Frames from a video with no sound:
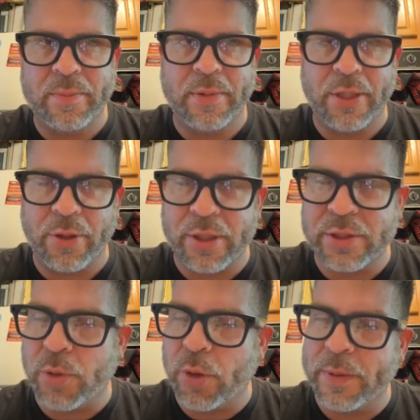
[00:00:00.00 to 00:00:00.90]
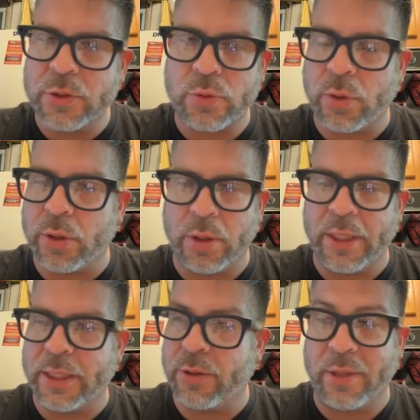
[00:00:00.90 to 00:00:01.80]
There is moments where
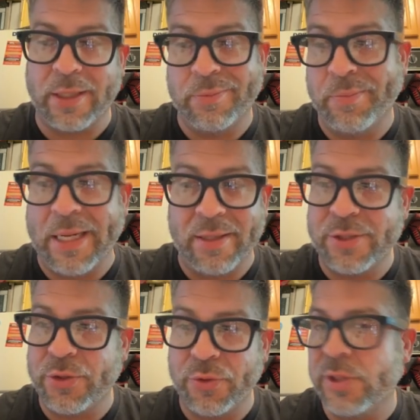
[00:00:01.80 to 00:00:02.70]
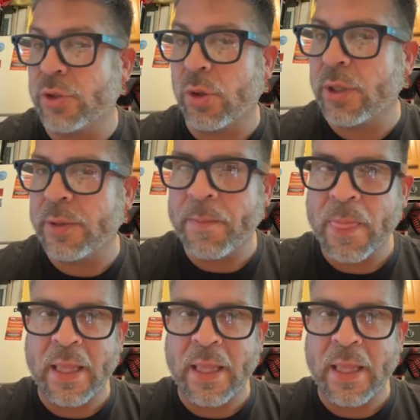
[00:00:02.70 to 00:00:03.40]
like you're like, man, this dude is on.